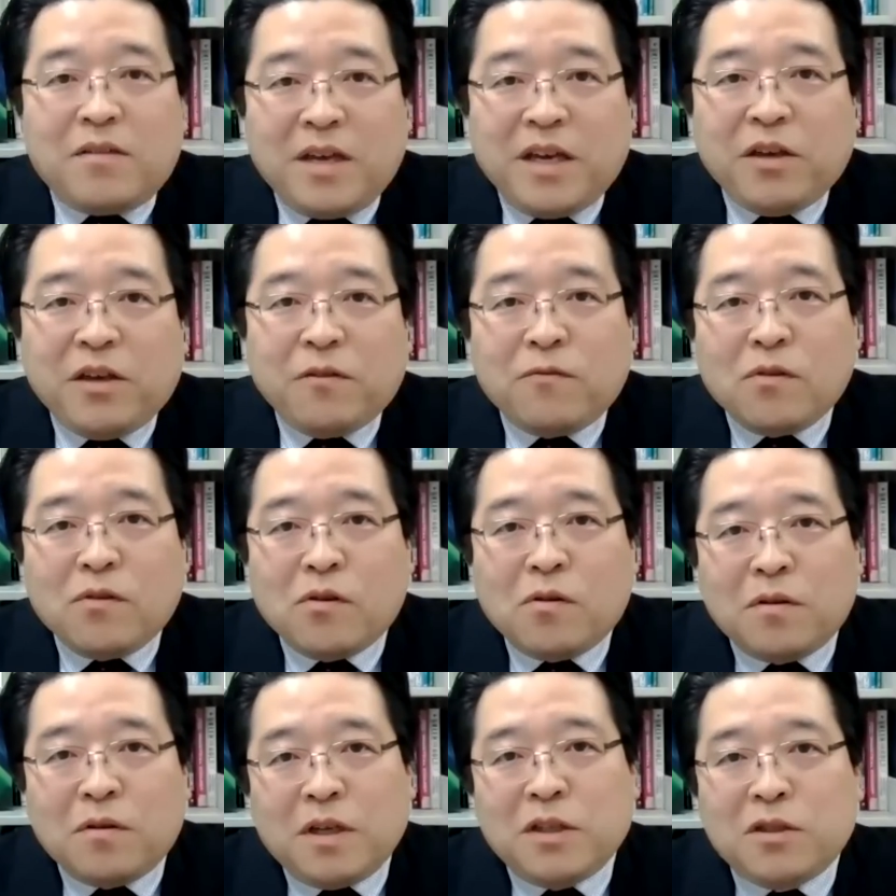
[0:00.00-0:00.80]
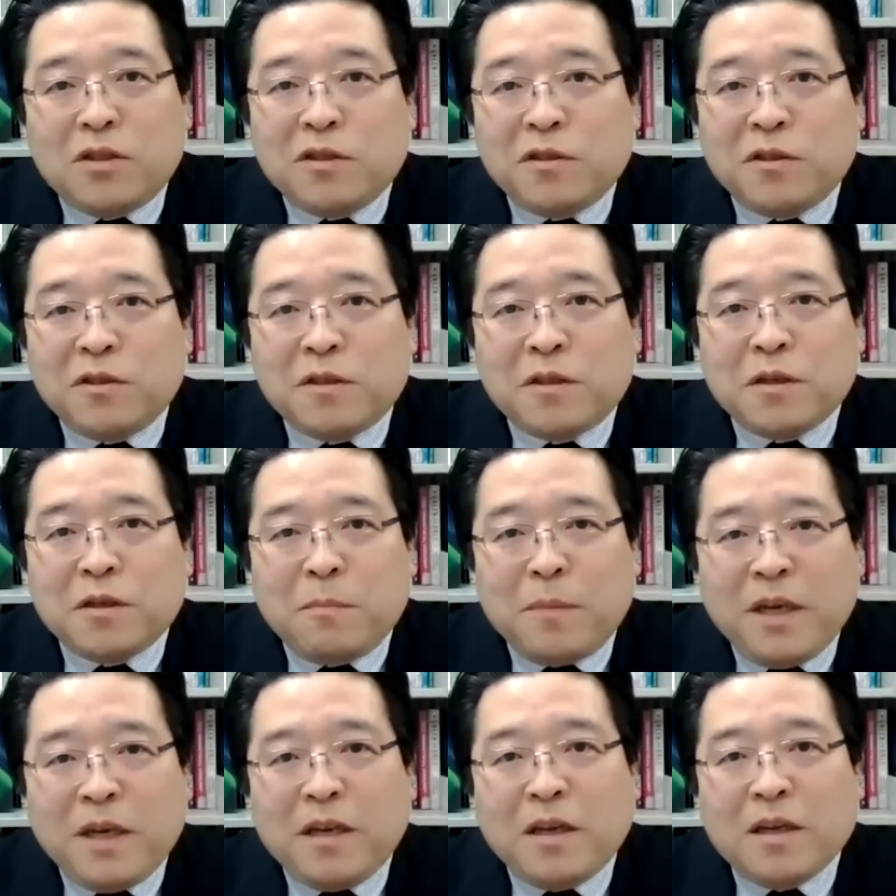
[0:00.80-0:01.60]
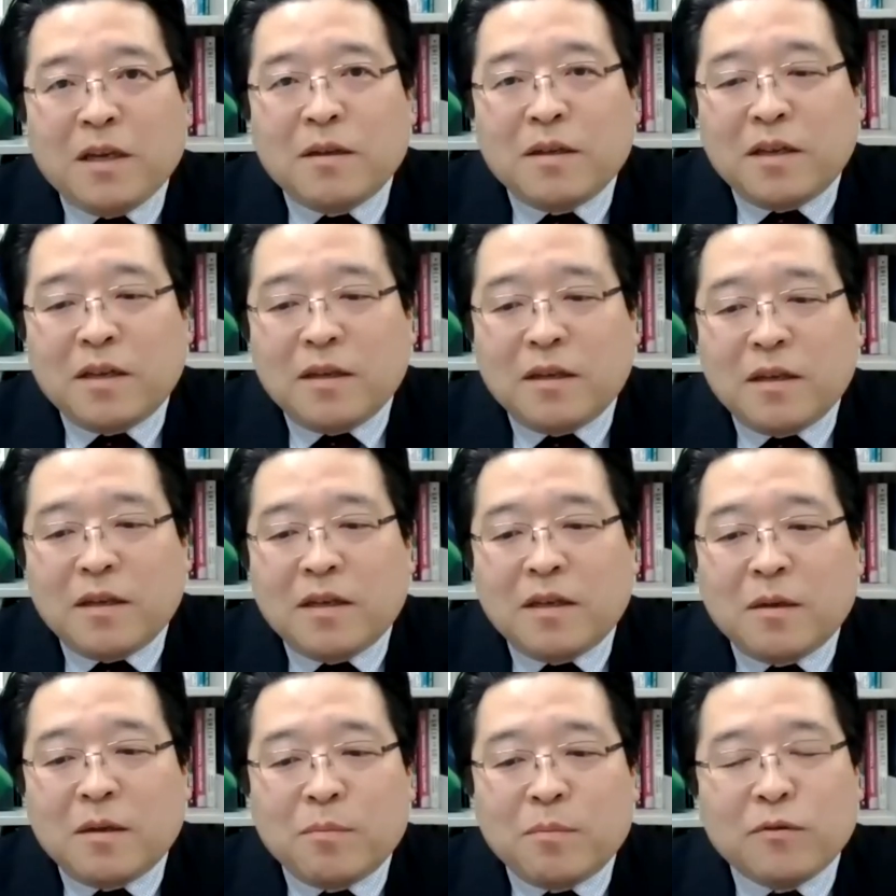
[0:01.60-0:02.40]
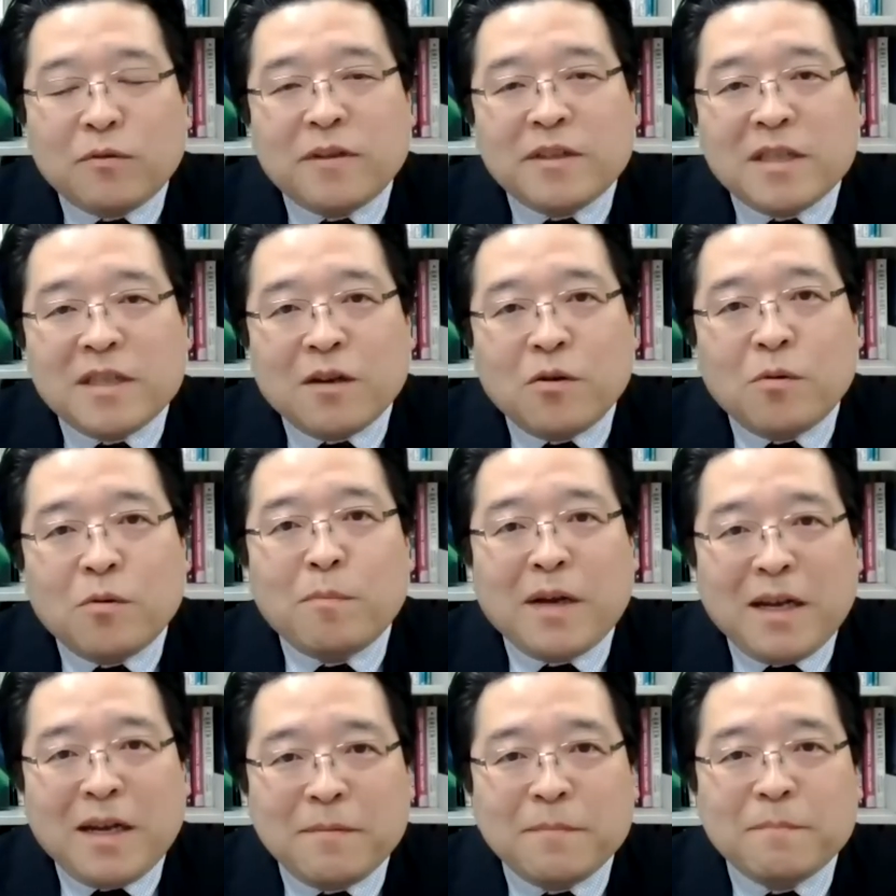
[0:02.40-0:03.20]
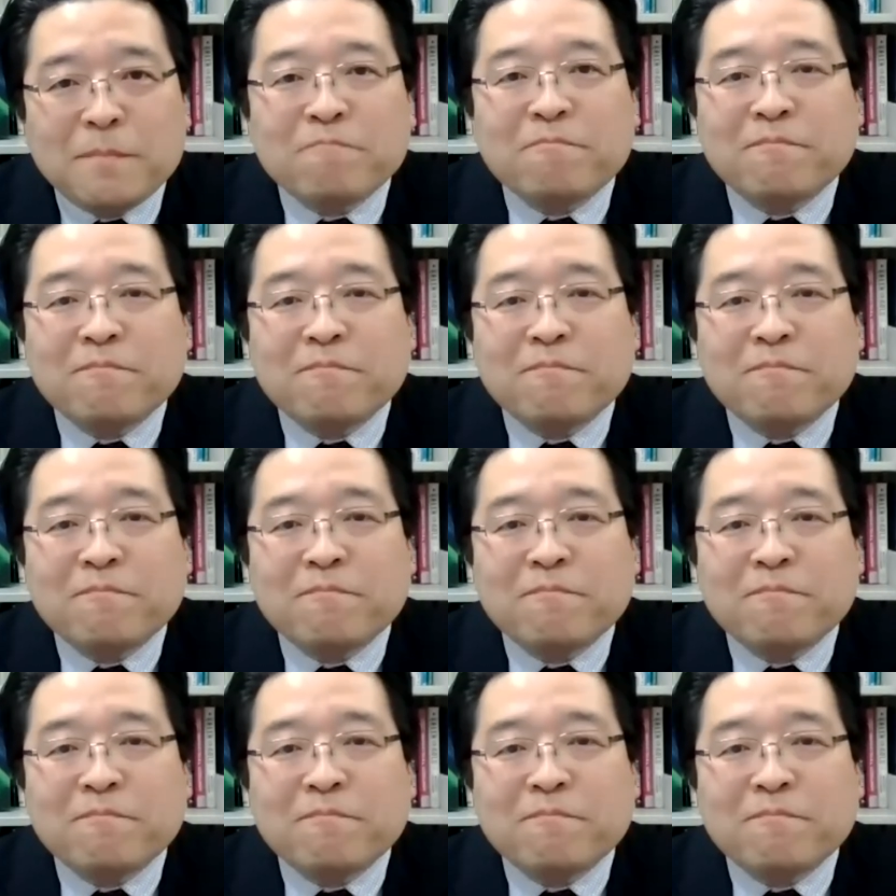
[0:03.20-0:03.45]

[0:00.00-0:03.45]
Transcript: Thank you for introducing me, uh, Professor Homa.